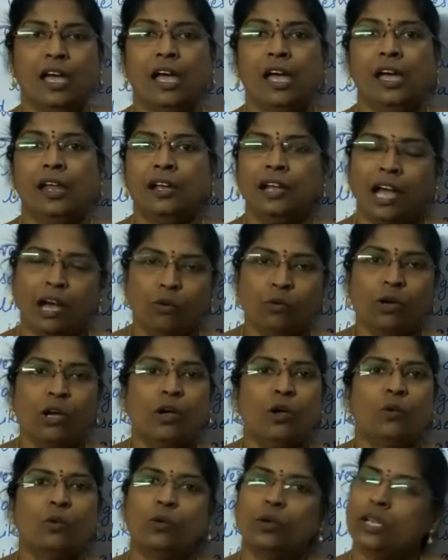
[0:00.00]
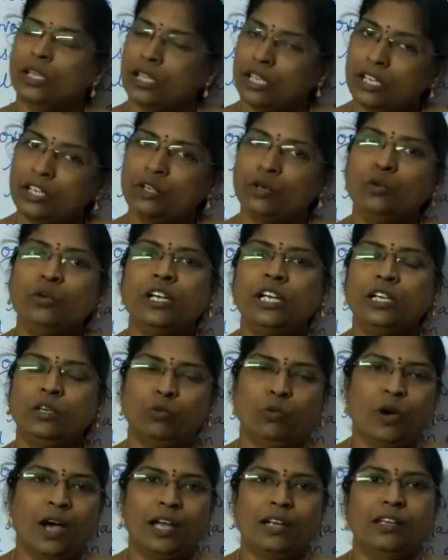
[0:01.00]
Now, in Unit
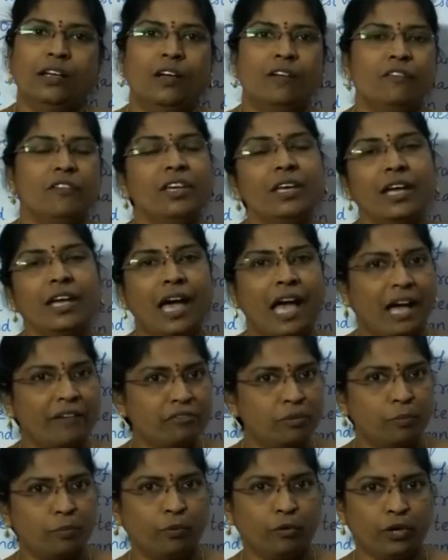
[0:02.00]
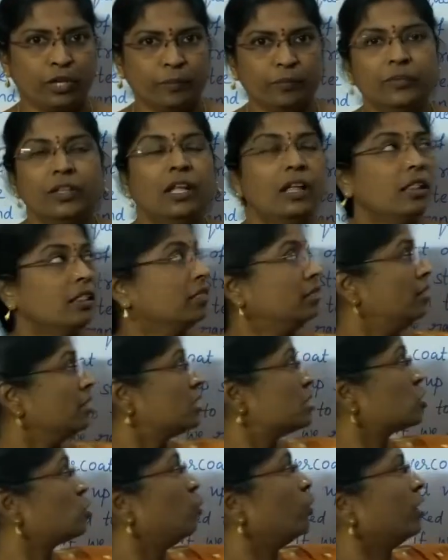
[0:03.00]
1, we have a poem, The
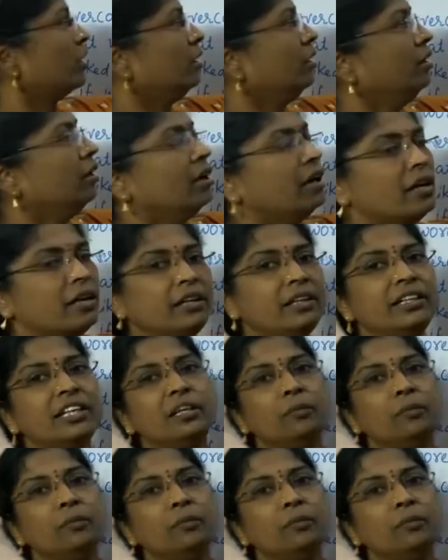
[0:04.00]
Squirrel, written